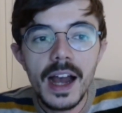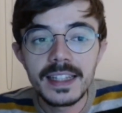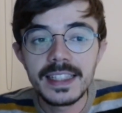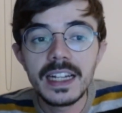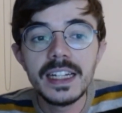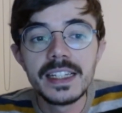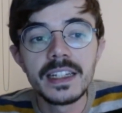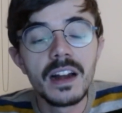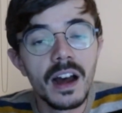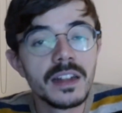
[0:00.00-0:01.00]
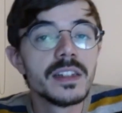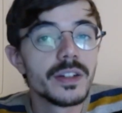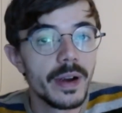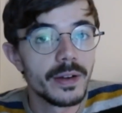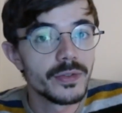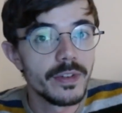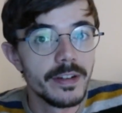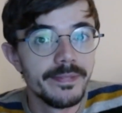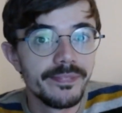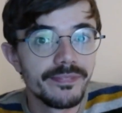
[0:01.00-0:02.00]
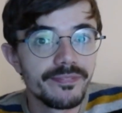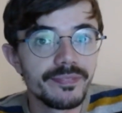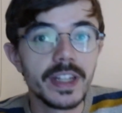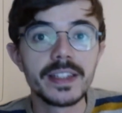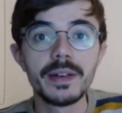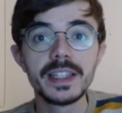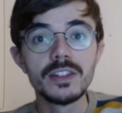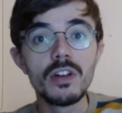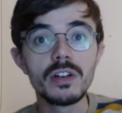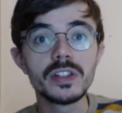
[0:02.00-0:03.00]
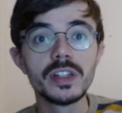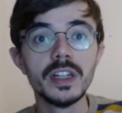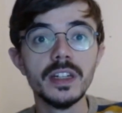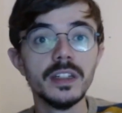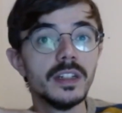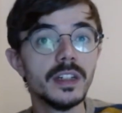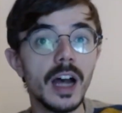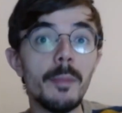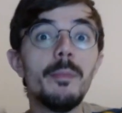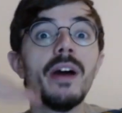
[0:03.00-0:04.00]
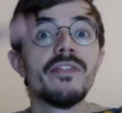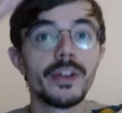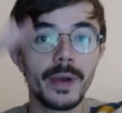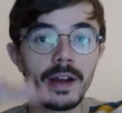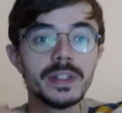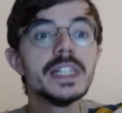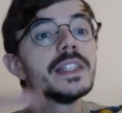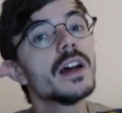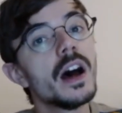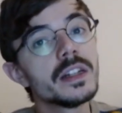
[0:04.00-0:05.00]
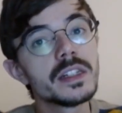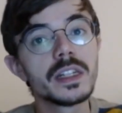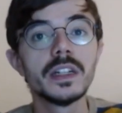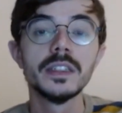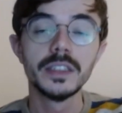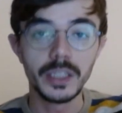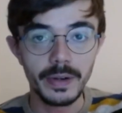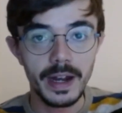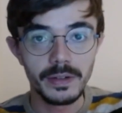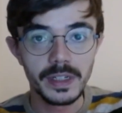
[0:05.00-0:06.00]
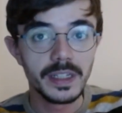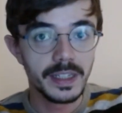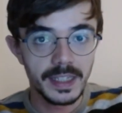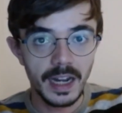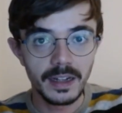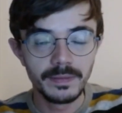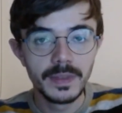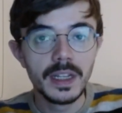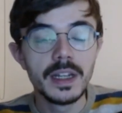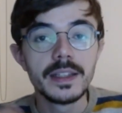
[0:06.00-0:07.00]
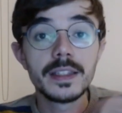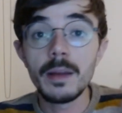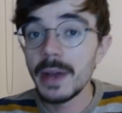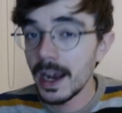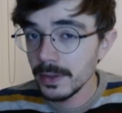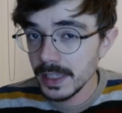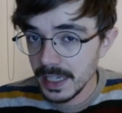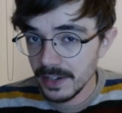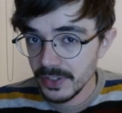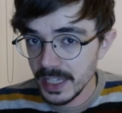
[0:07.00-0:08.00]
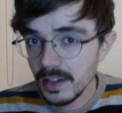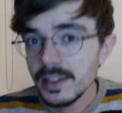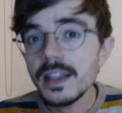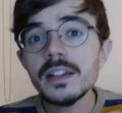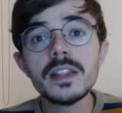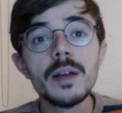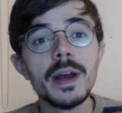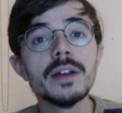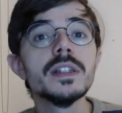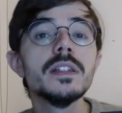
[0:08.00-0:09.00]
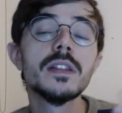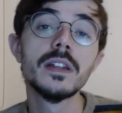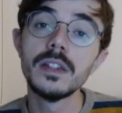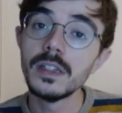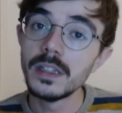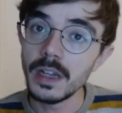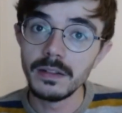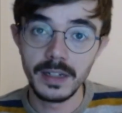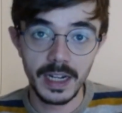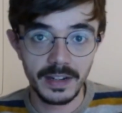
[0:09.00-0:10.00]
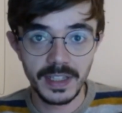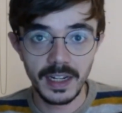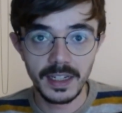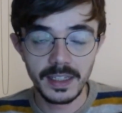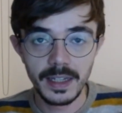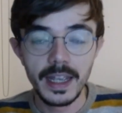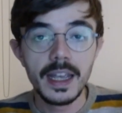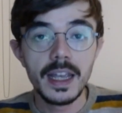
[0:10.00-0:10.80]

A cellar is an underground room, so it's not above the ground, it's under the ground, the cellar. Some houses have cellars and some houses don't have cellars.